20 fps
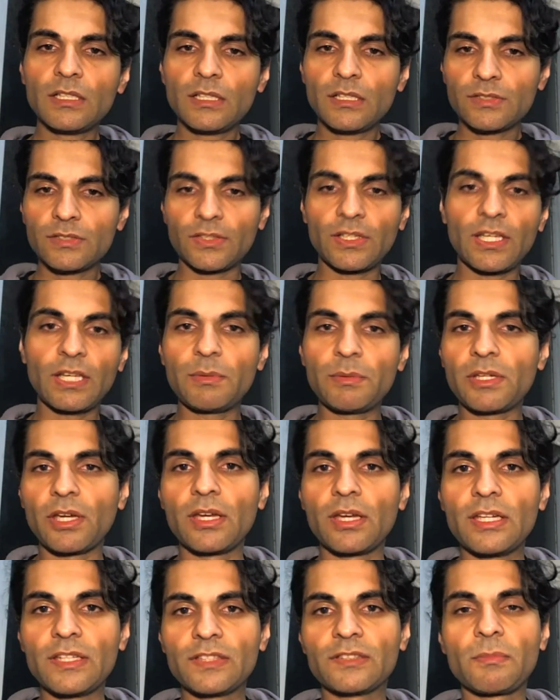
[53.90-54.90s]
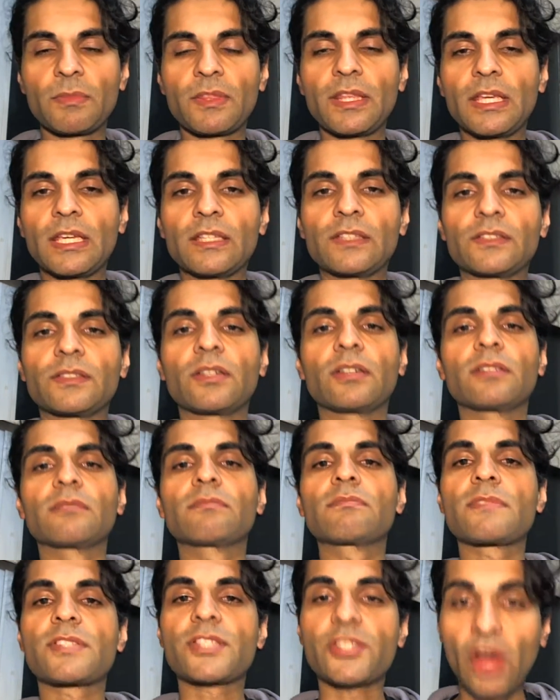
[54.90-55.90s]
So here we go, here's some things. Got
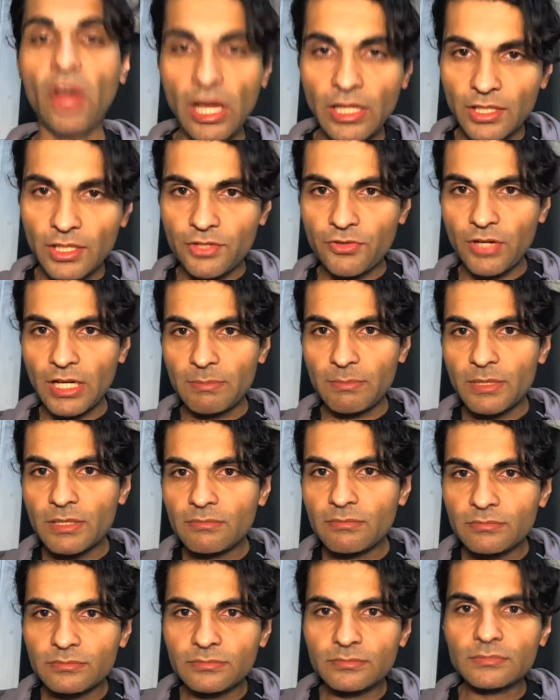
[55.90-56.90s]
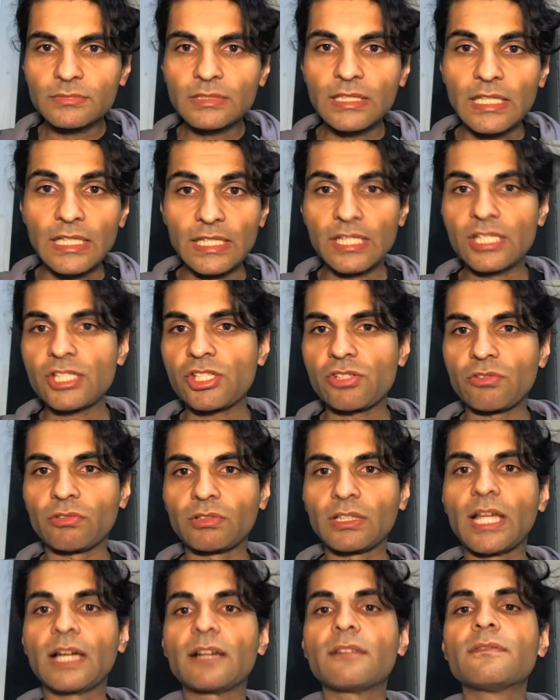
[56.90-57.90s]
silent treatment, conditional
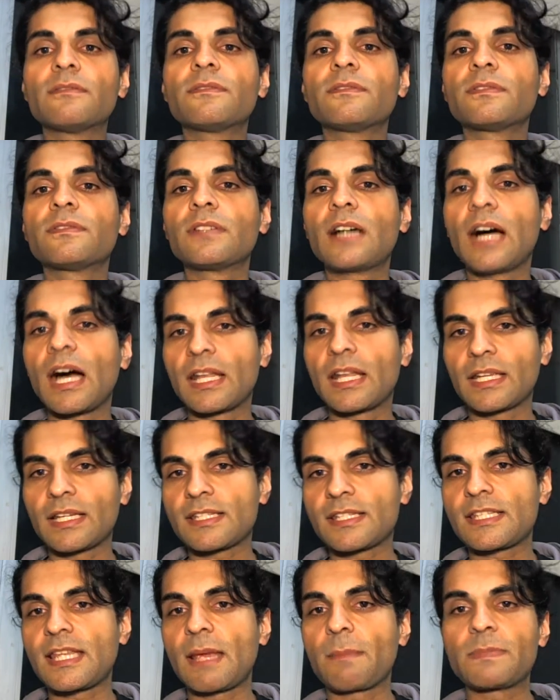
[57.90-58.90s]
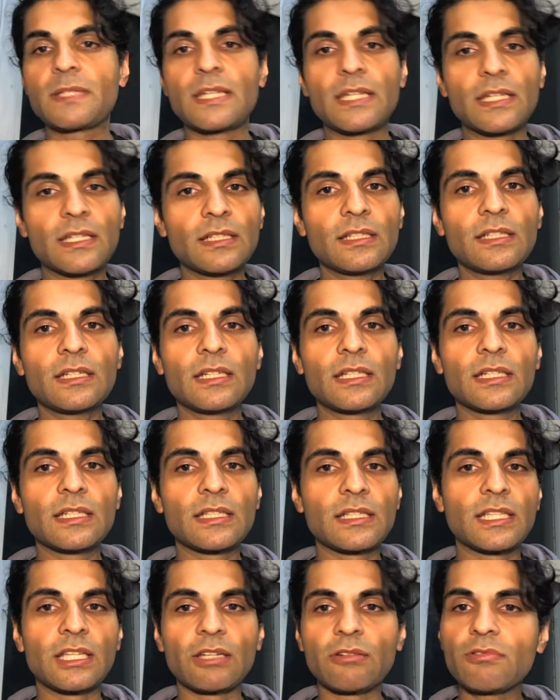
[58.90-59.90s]
love, unaccepting,
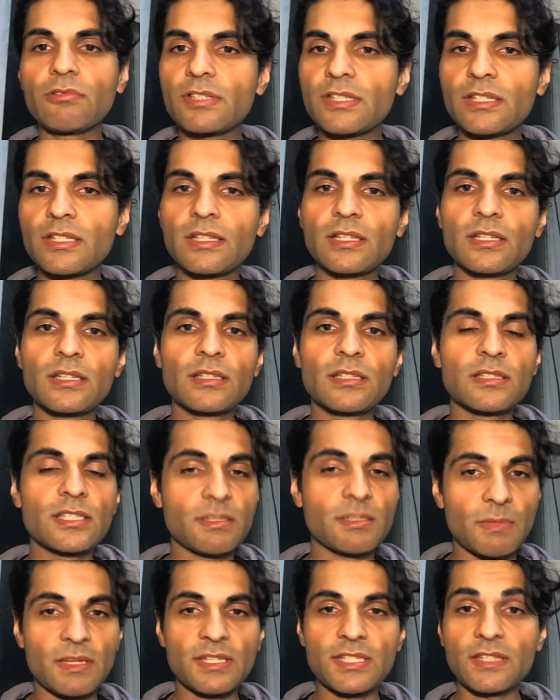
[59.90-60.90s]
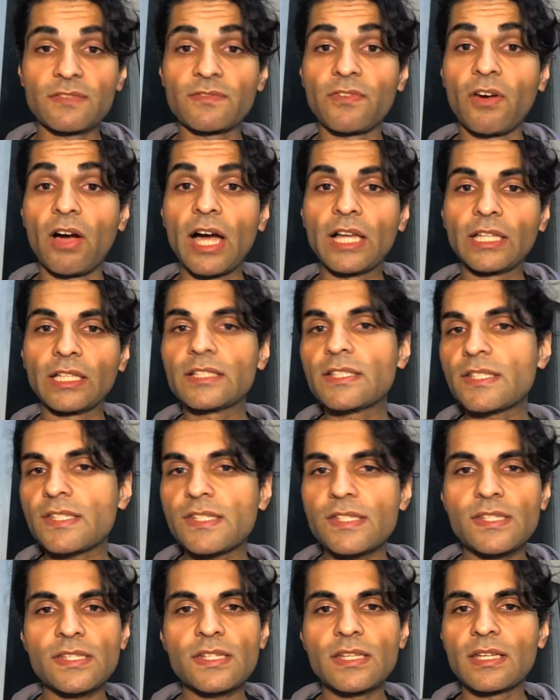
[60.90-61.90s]
guilt, domestic
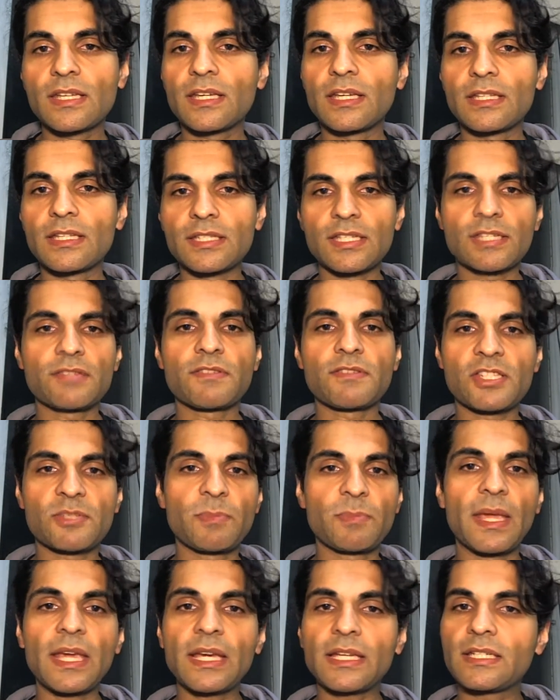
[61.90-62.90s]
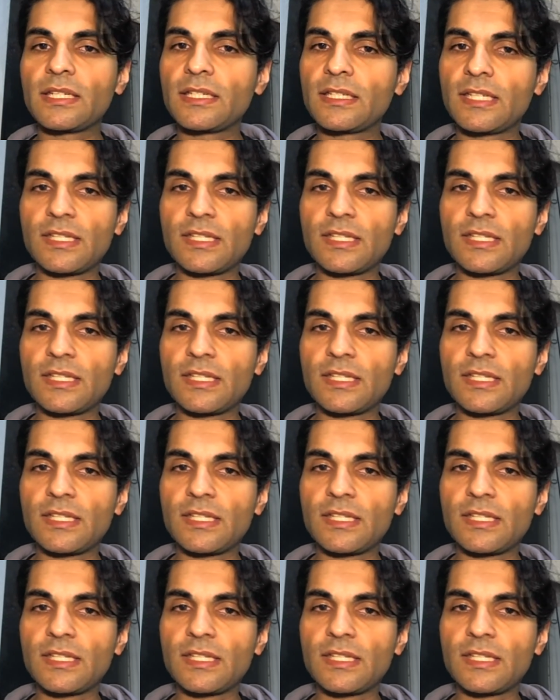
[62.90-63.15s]
violence, disrespect,